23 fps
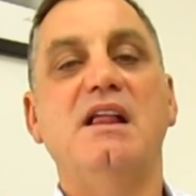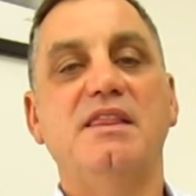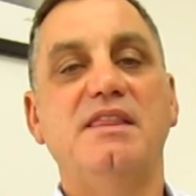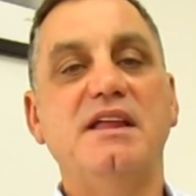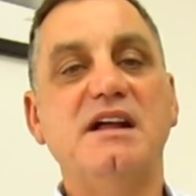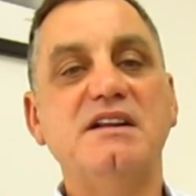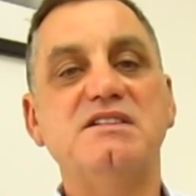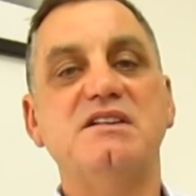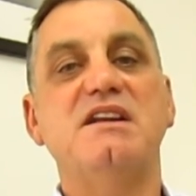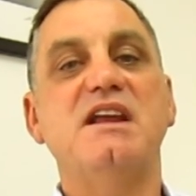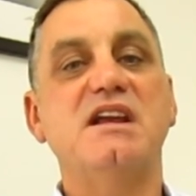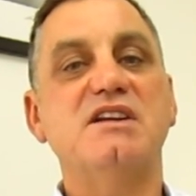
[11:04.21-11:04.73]

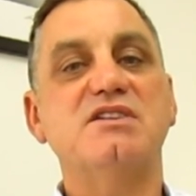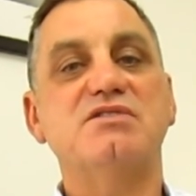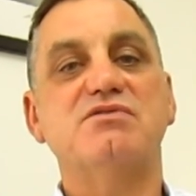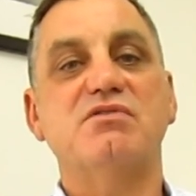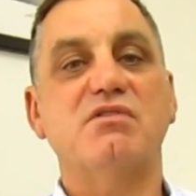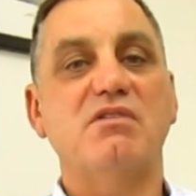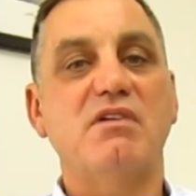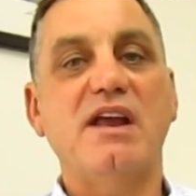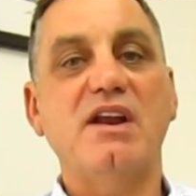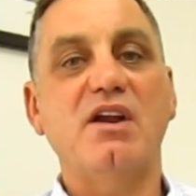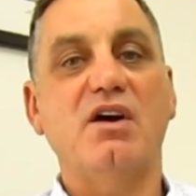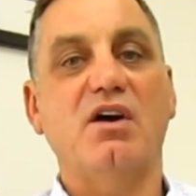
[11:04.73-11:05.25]
That's an
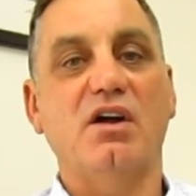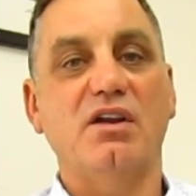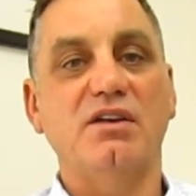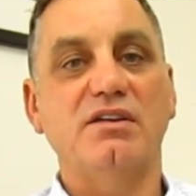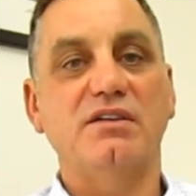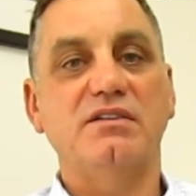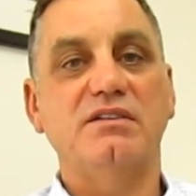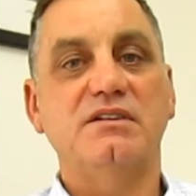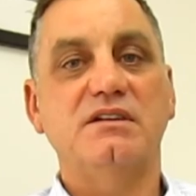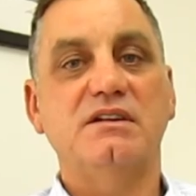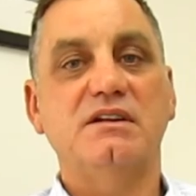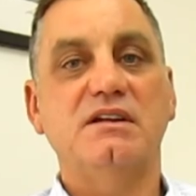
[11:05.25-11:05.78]
extra add-on,
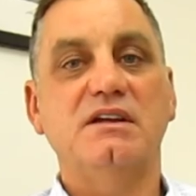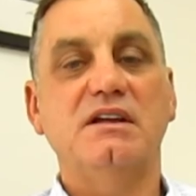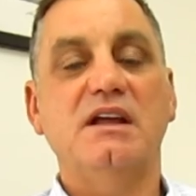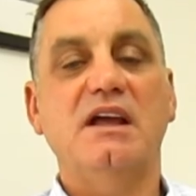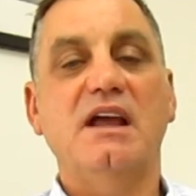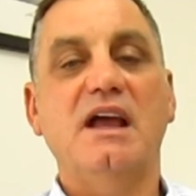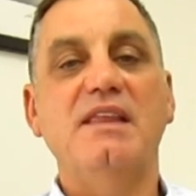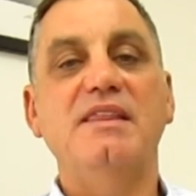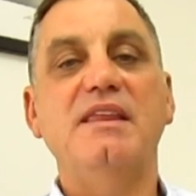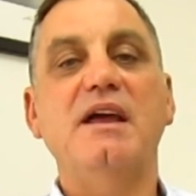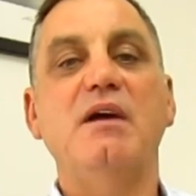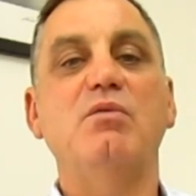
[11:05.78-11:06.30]

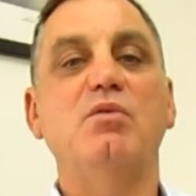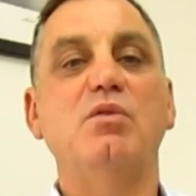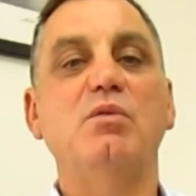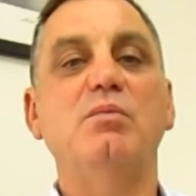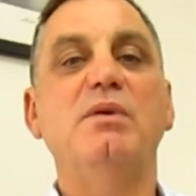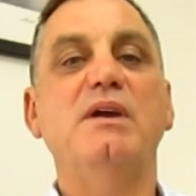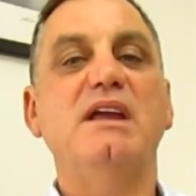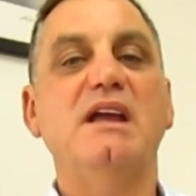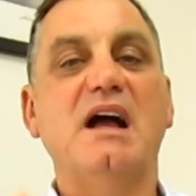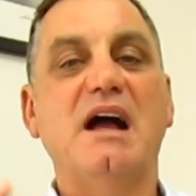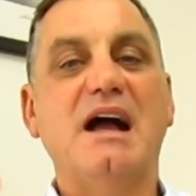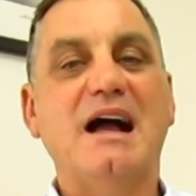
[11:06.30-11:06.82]
and that will
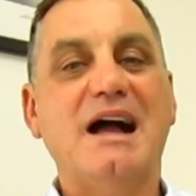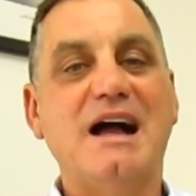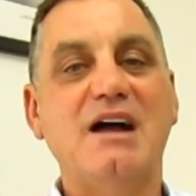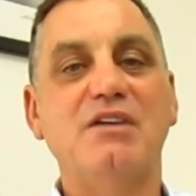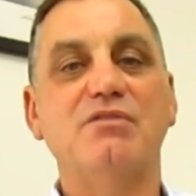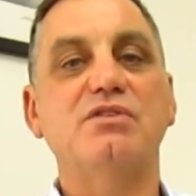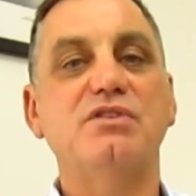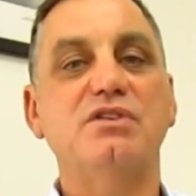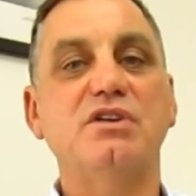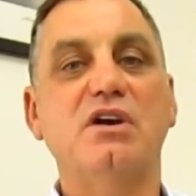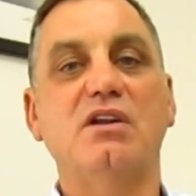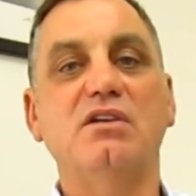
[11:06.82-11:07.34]
be
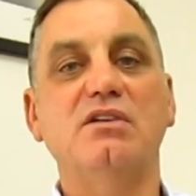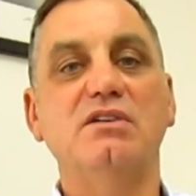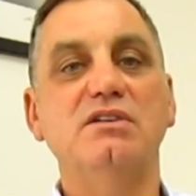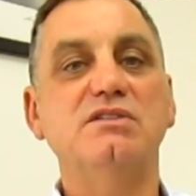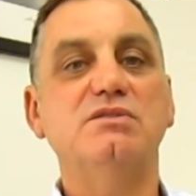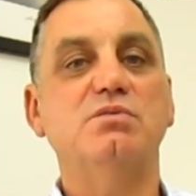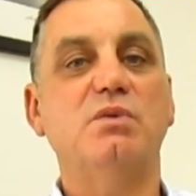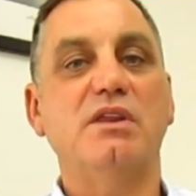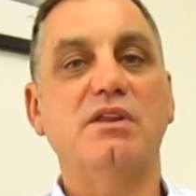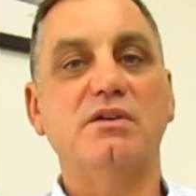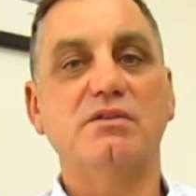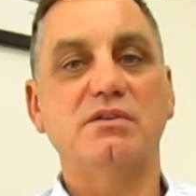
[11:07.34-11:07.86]

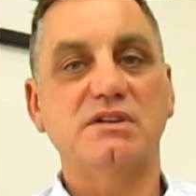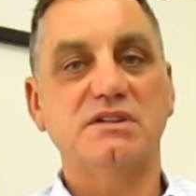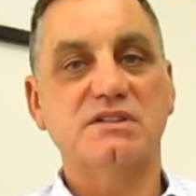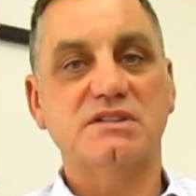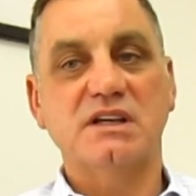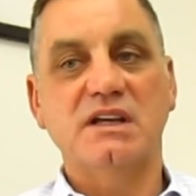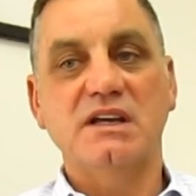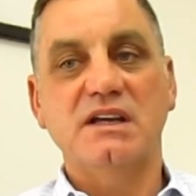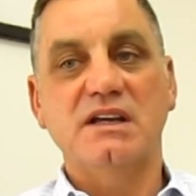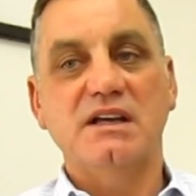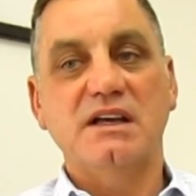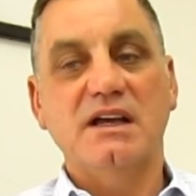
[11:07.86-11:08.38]
$100, whether
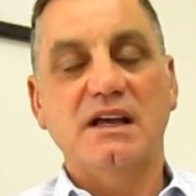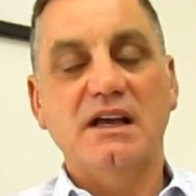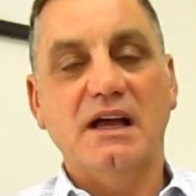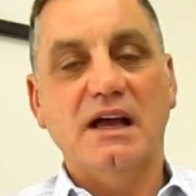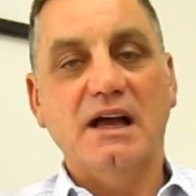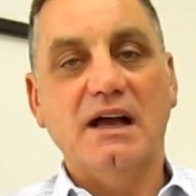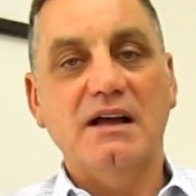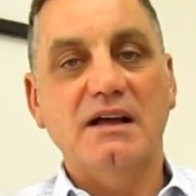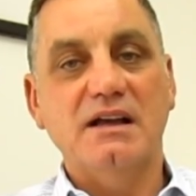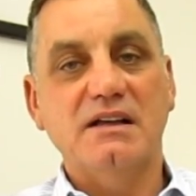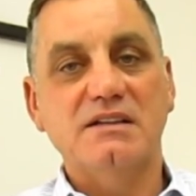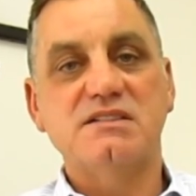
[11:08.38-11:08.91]
it's
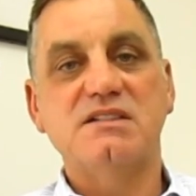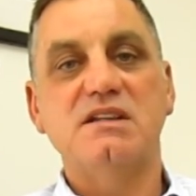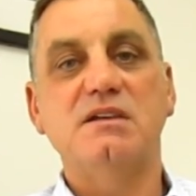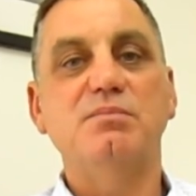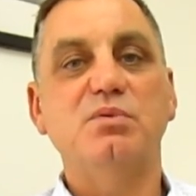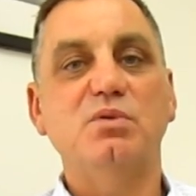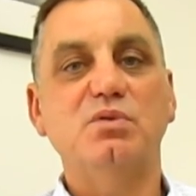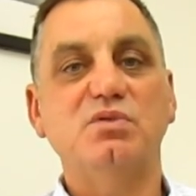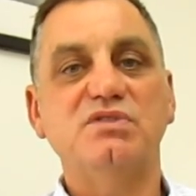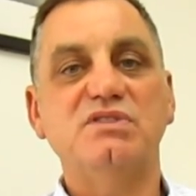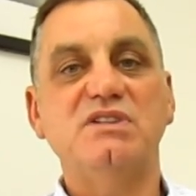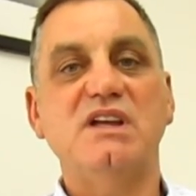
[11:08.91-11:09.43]
a
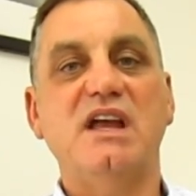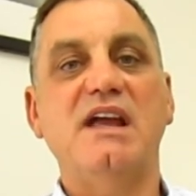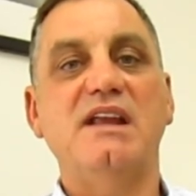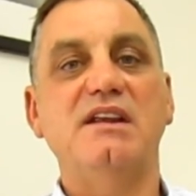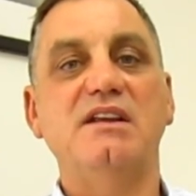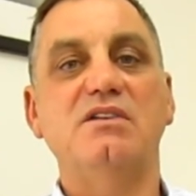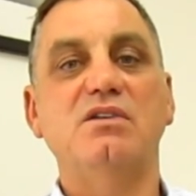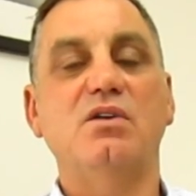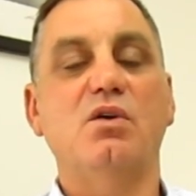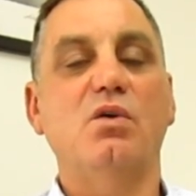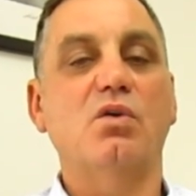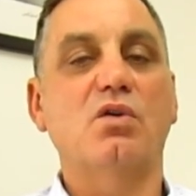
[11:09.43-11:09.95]
simple,
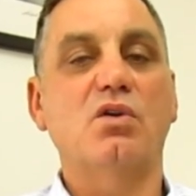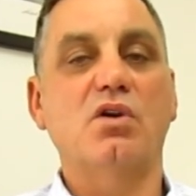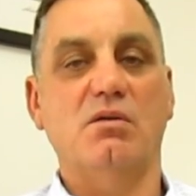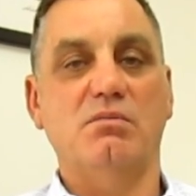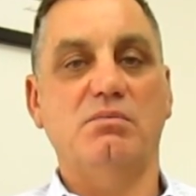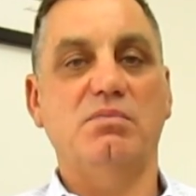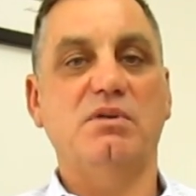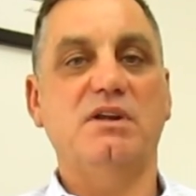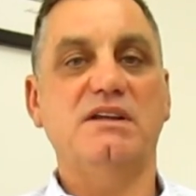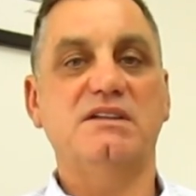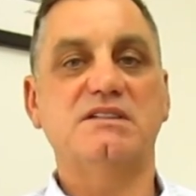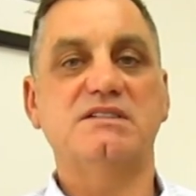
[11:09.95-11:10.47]
standard or
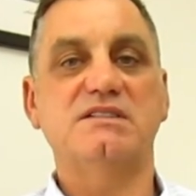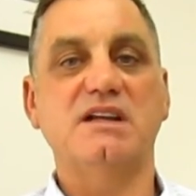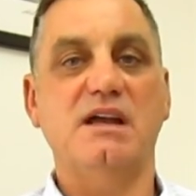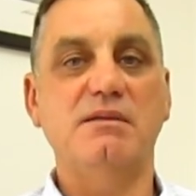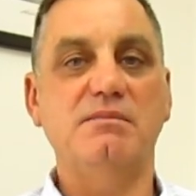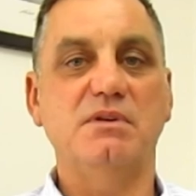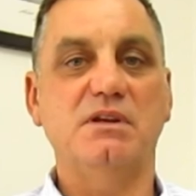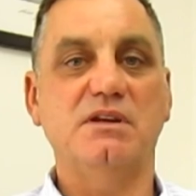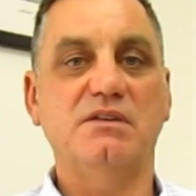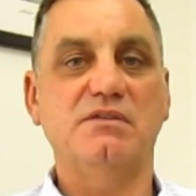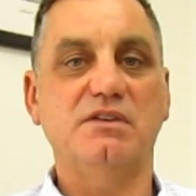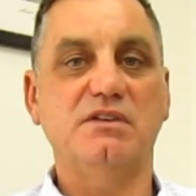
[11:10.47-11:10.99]
complex
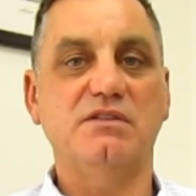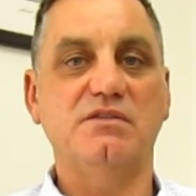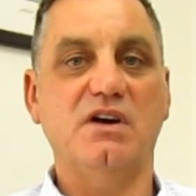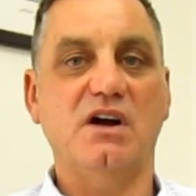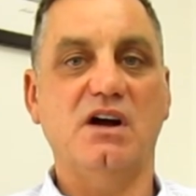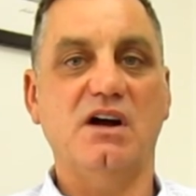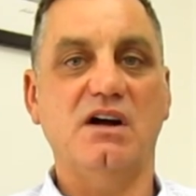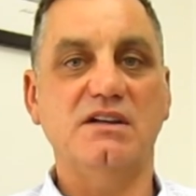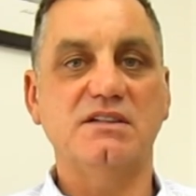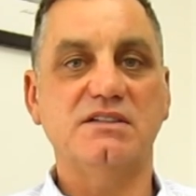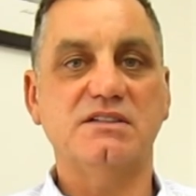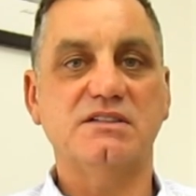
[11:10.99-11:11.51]
statement of
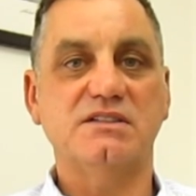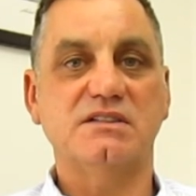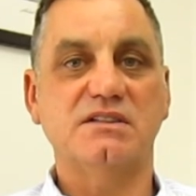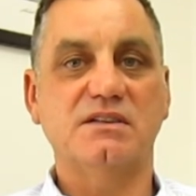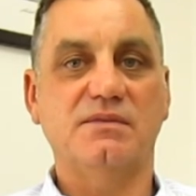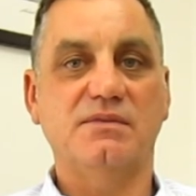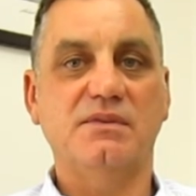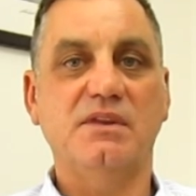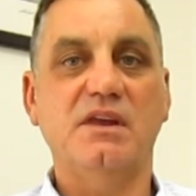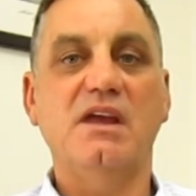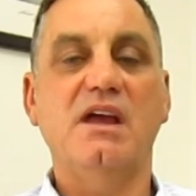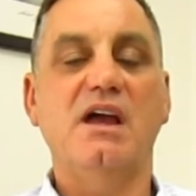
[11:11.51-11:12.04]
advice,
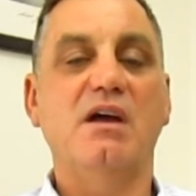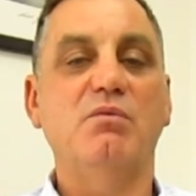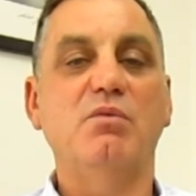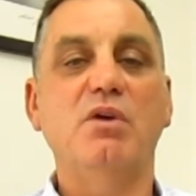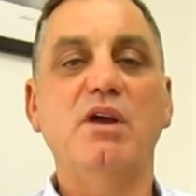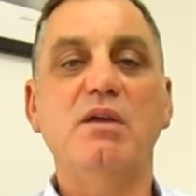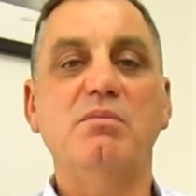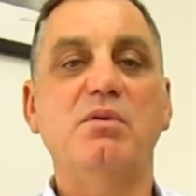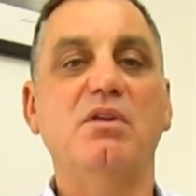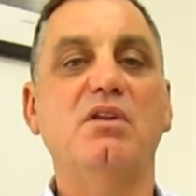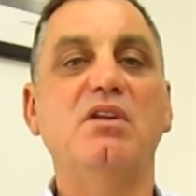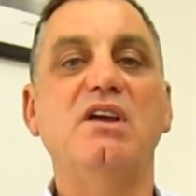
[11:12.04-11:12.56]
and
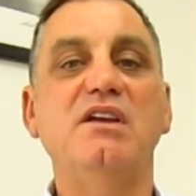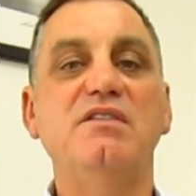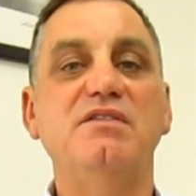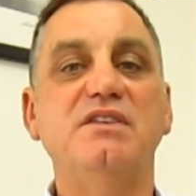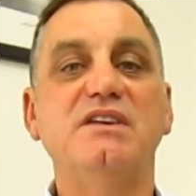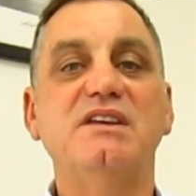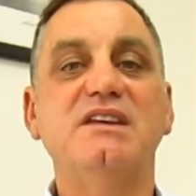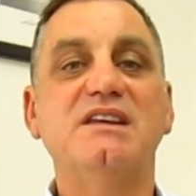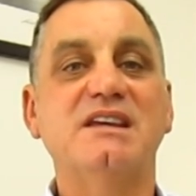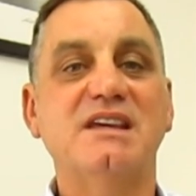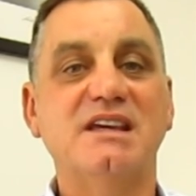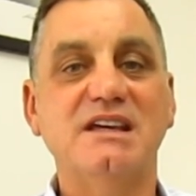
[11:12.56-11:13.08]
we
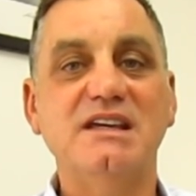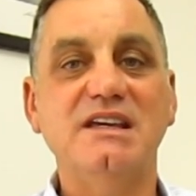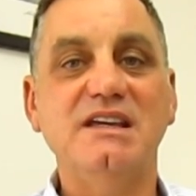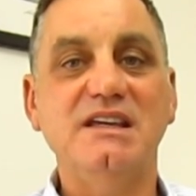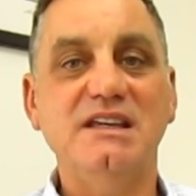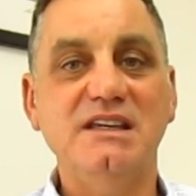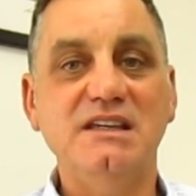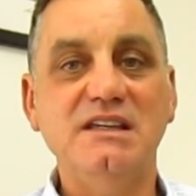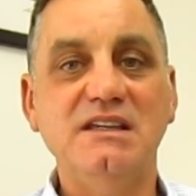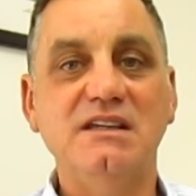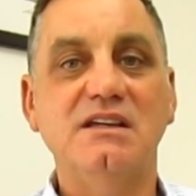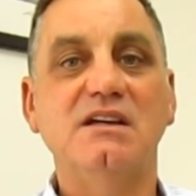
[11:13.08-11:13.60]
believe
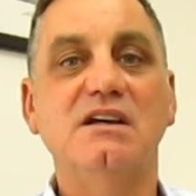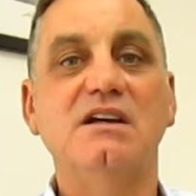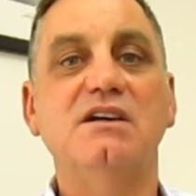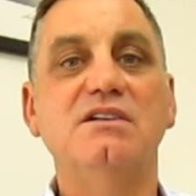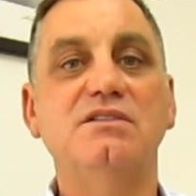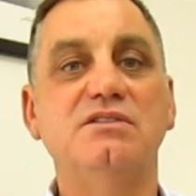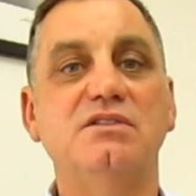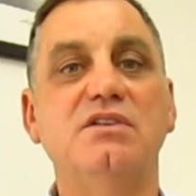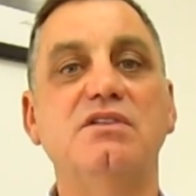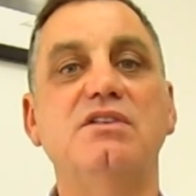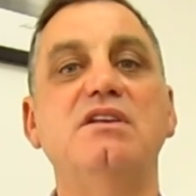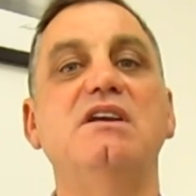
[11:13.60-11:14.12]
key
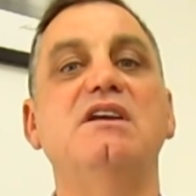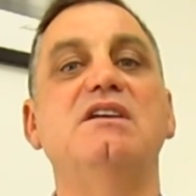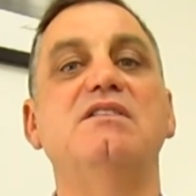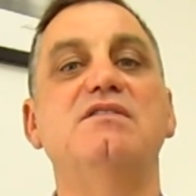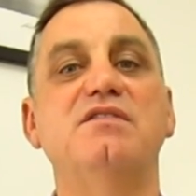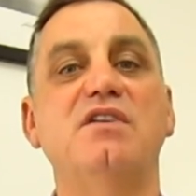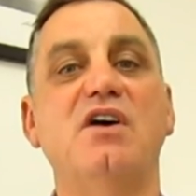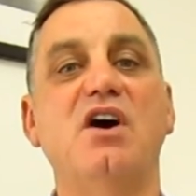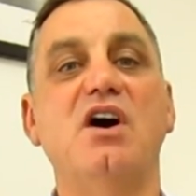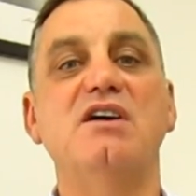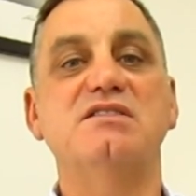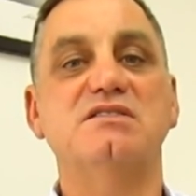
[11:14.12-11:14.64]
to the
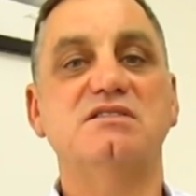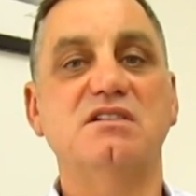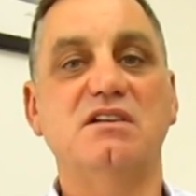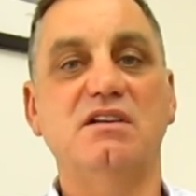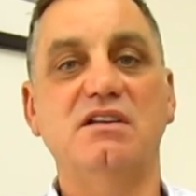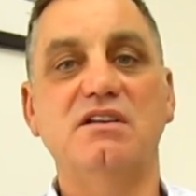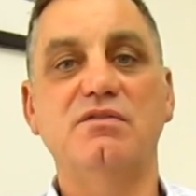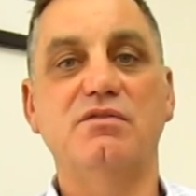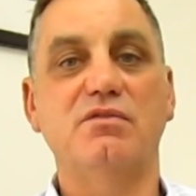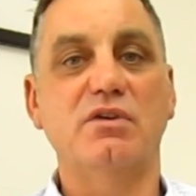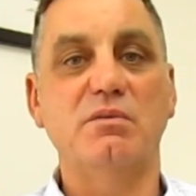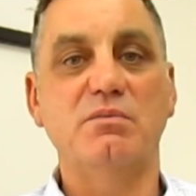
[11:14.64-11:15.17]
advice
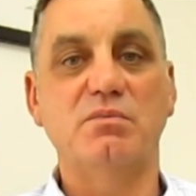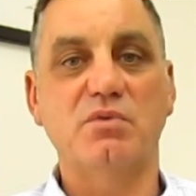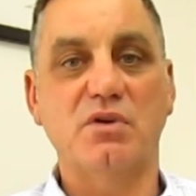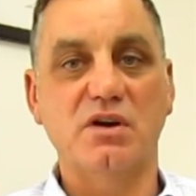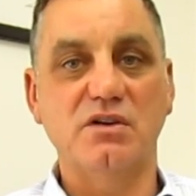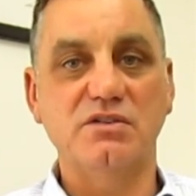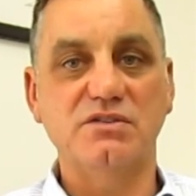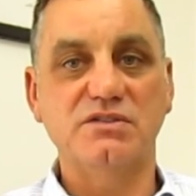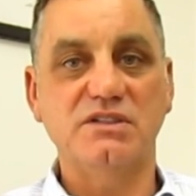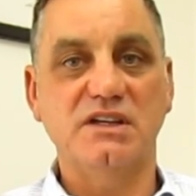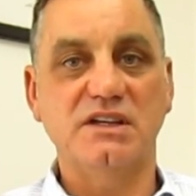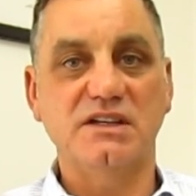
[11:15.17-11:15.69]
delivery
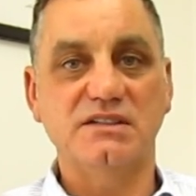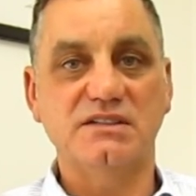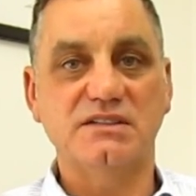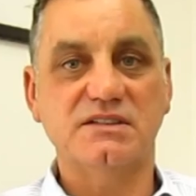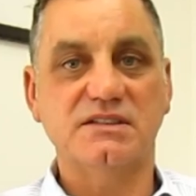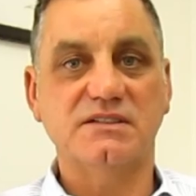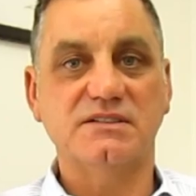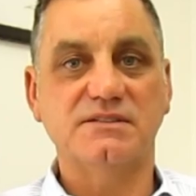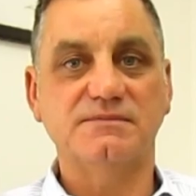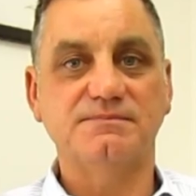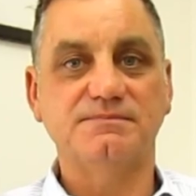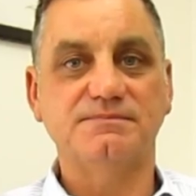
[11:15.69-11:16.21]

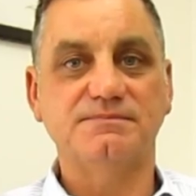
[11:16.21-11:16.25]
process.